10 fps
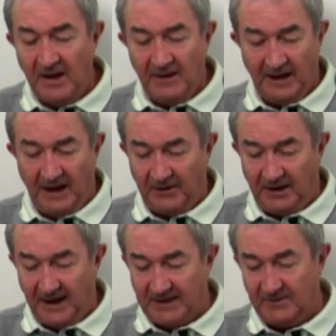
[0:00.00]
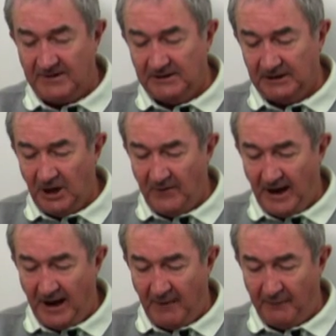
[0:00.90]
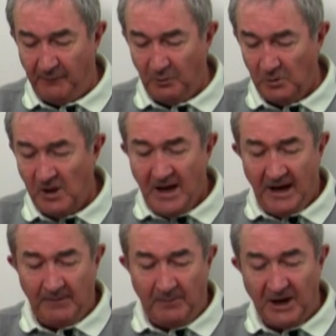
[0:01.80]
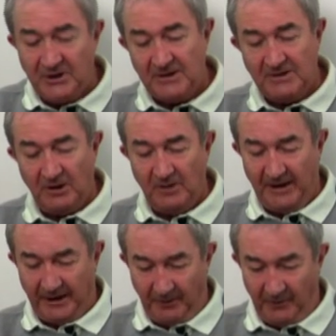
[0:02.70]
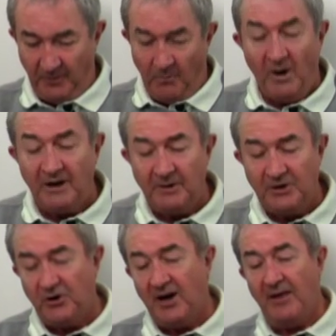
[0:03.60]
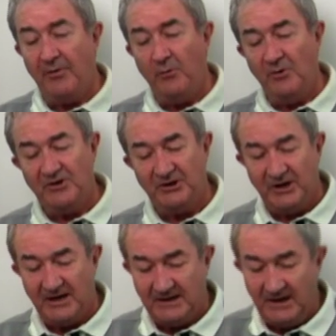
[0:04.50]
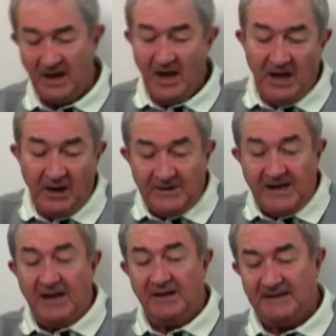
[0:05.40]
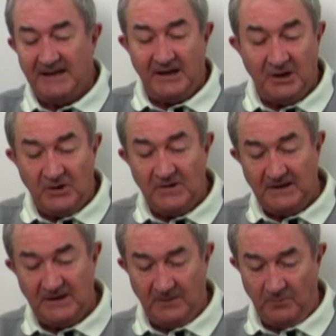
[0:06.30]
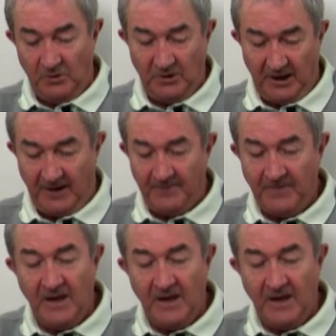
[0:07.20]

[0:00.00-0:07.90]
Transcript: Now the cask was a little over half full and impatience got the better of them. "Why don't we try it?" Thorn suggested. He was eager to see the new system working.